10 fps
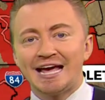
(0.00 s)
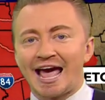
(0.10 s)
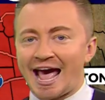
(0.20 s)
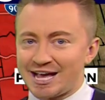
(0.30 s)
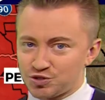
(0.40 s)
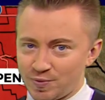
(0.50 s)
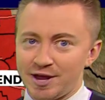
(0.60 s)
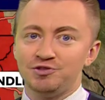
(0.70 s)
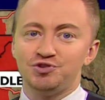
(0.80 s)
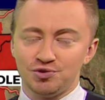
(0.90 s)
as
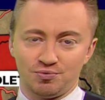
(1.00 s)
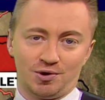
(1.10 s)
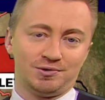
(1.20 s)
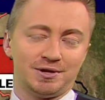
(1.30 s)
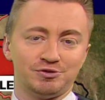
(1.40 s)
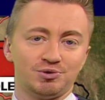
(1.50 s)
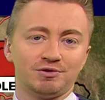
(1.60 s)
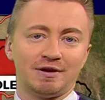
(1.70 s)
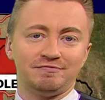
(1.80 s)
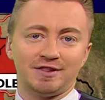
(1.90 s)
we do hold on to a
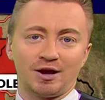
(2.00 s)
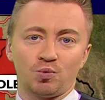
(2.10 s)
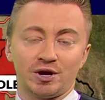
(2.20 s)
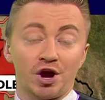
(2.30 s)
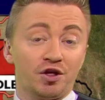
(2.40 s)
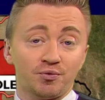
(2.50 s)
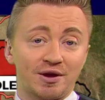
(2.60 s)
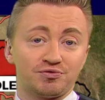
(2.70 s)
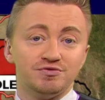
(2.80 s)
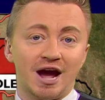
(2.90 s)
red flag warning all the way
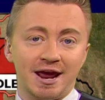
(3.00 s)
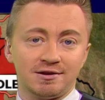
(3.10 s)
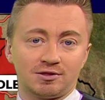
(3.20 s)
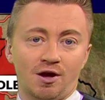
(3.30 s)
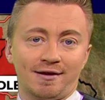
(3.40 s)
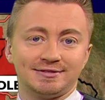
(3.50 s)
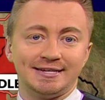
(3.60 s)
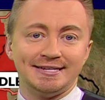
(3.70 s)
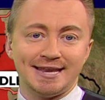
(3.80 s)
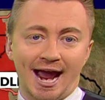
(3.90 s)
through 9 o'clock
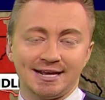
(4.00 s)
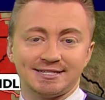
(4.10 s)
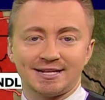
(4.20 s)
tonight.